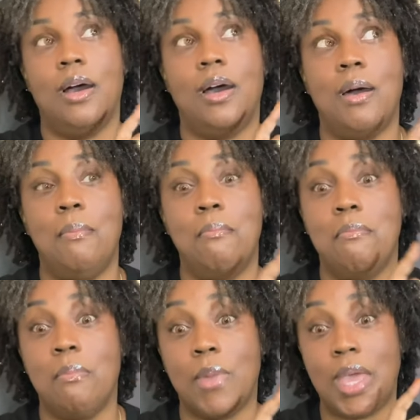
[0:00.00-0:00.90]

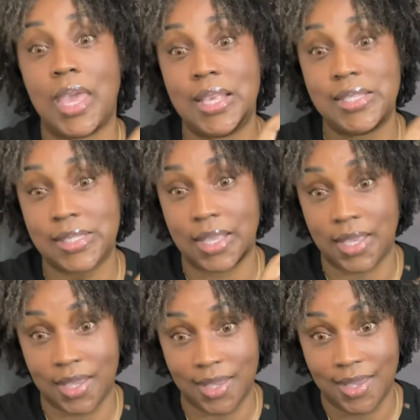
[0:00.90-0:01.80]

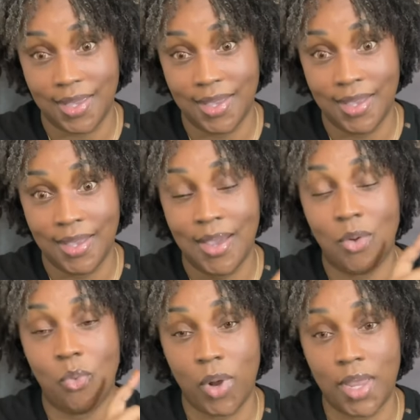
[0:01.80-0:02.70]
Amazing
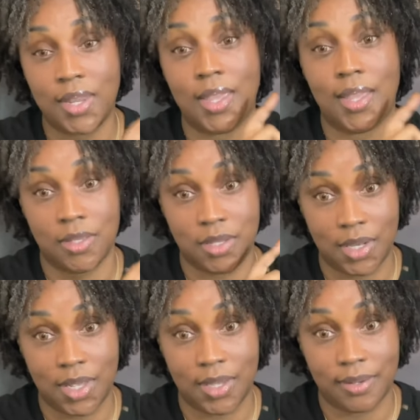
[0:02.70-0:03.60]
with Into
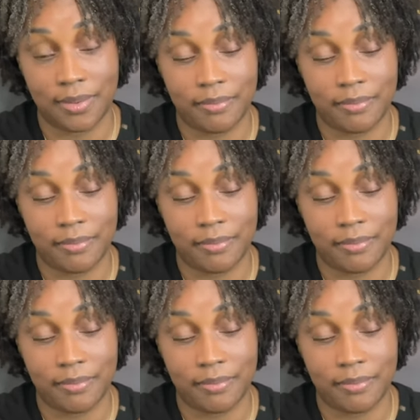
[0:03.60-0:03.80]
the Night.